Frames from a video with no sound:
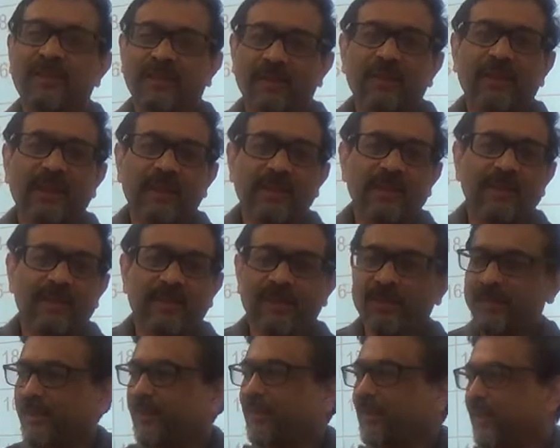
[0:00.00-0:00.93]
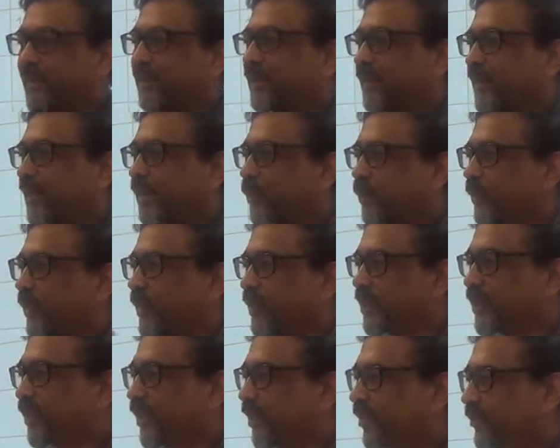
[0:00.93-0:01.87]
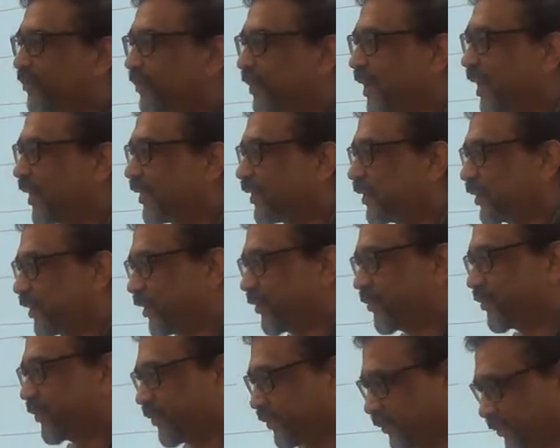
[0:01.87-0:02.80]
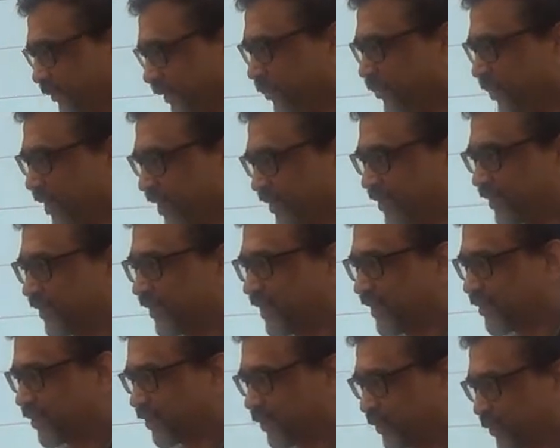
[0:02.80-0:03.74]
Okay, accumulation of fat. If the person gets